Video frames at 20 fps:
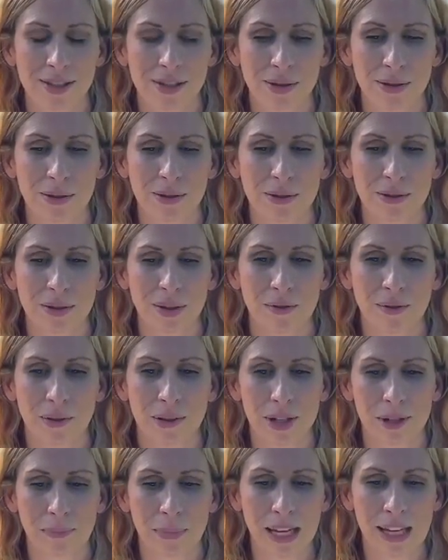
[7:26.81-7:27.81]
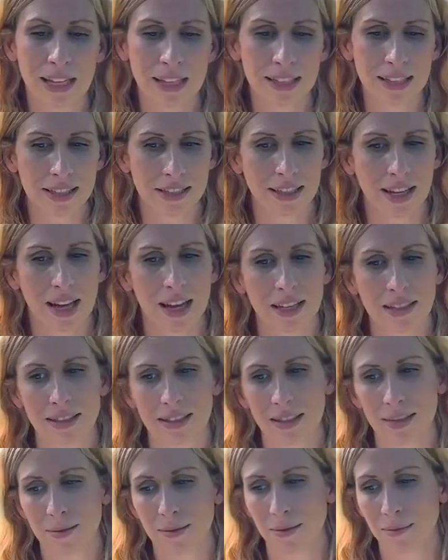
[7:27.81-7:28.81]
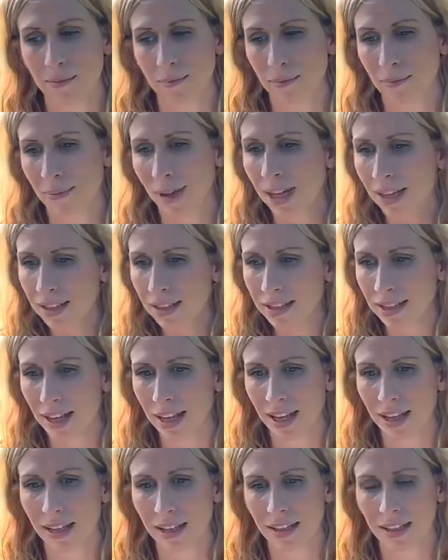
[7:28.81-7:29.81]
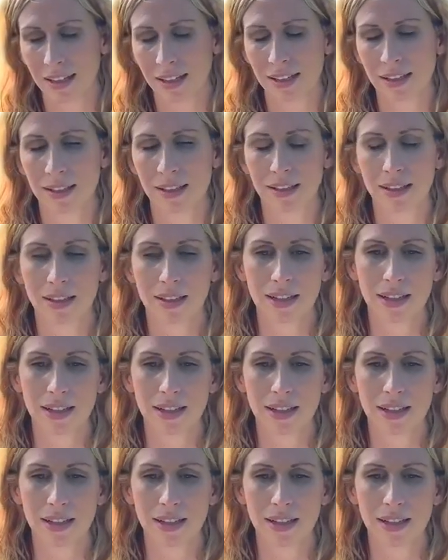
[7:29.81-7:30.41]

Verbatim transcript: to avoid panic attacks and meditate and